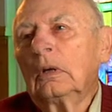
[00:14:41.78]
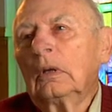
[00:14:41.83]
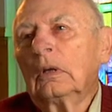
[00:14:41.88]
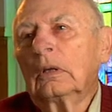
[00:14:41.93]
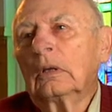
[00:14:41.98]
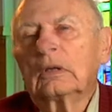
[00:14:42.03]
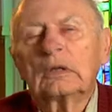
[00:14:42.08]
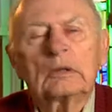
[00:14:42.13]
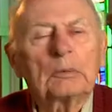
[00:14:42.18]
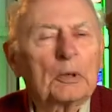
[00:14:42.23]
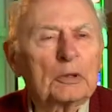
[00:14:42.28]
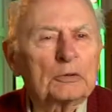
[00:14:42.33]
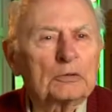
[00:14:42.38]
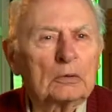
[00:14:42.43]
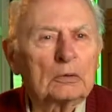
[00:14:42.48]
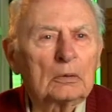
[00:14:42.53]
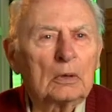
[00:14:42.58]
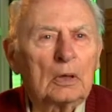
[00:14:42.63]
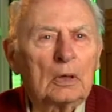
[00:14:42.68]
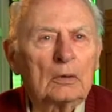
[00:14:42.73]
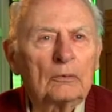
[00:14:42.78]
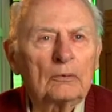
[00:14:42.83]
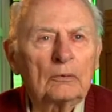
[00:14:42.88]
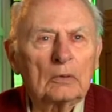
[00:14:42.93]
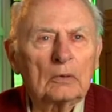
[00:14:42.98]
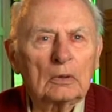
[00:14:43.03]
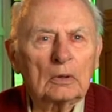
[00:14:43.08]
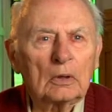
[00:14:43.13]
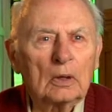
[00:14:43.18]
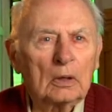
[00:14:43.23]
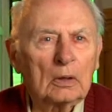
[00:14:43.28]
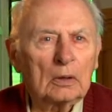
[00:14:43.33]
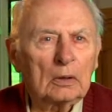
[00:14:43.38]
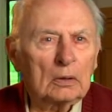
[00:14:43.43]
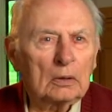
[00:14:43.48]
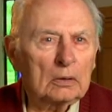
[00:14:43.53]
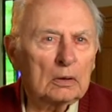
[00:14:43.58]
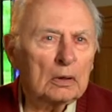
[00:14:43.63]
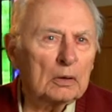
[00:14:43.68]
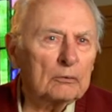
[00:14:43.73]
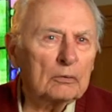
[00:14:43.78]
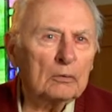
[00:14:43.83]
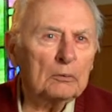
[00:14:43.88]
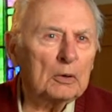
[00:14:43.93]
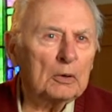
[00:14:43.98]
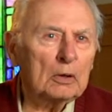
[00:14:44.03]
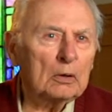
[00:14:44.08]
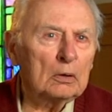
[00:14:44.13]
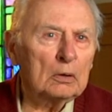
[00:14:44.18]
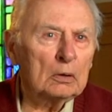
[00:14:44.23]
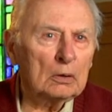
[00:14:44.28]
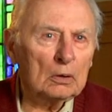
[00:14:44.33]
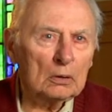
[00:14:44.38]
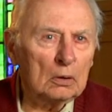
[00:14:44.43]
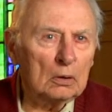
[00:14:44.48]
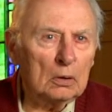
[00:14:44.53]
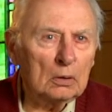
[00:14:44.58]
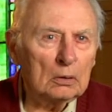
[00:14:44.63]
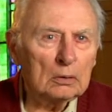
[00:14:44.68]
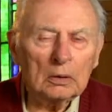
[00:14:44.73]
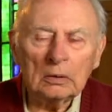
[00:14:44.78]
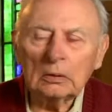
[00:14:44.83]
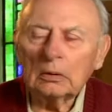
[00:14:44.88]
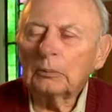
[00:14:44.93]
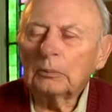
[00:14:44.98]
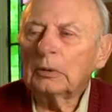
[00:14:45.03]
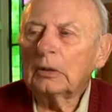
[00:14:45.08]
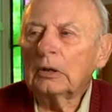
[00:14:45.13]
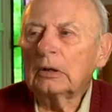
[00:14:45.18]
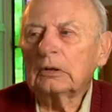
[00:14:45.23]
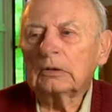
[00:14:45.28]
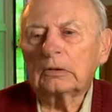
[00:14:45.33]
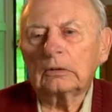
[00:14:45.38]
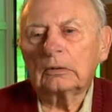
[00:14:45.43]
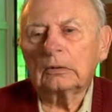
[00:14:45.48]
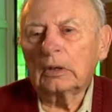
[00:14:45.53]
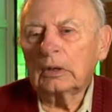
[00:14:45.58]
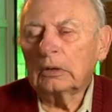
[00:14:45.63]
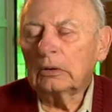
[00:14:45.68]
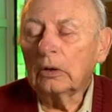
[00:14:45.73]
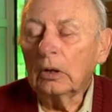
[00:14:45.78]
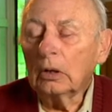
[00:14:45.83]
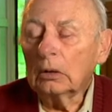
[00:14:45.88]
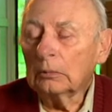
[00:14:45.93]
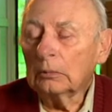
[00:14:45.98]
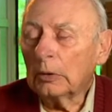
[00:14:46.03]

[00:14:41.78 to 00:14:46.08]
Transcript: the special life that God had given me at all, that the pastor had told